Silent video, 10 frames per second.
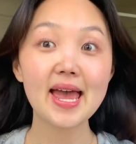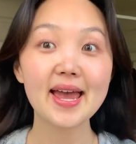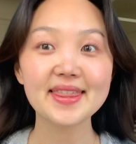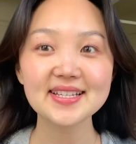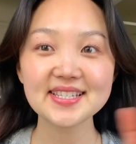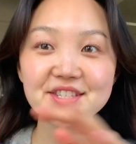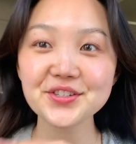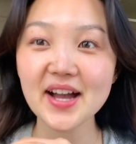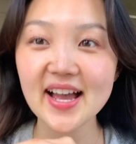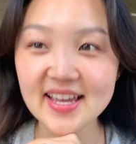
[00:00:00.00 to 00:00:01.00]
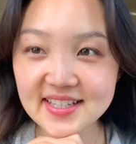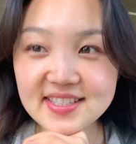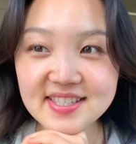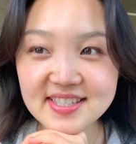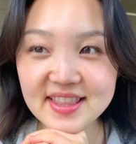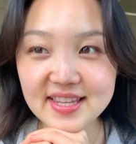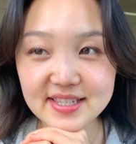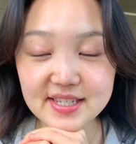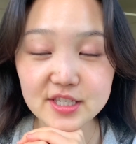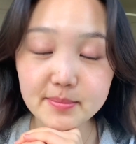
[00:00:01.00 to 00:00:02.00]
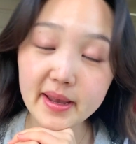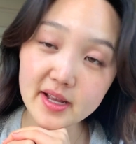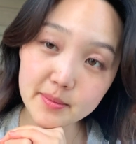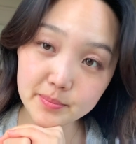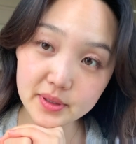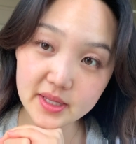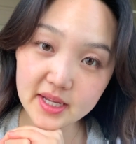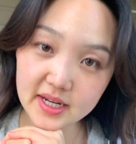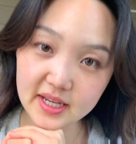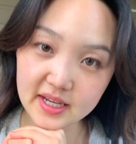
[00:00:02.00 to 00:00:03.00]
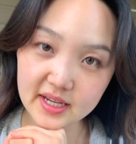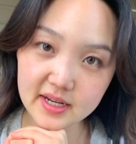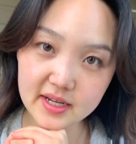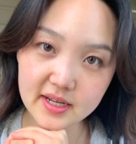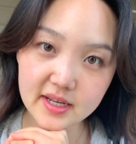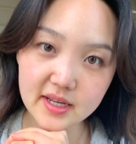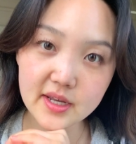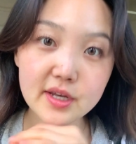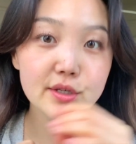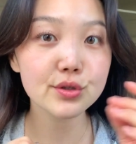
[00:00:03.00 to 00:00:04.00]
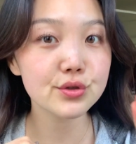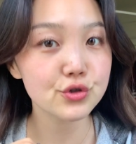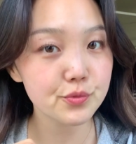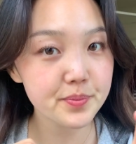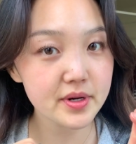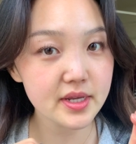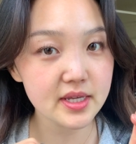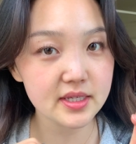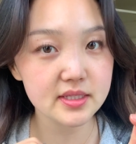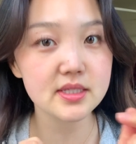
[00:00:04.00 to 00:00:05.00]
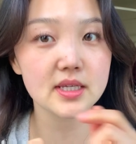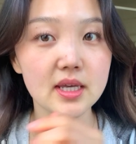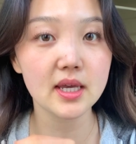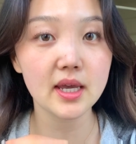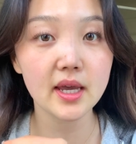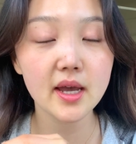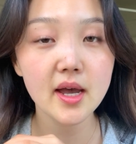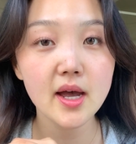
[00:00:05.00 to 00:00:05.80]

And that's it, you guys. This is my completed, super easy,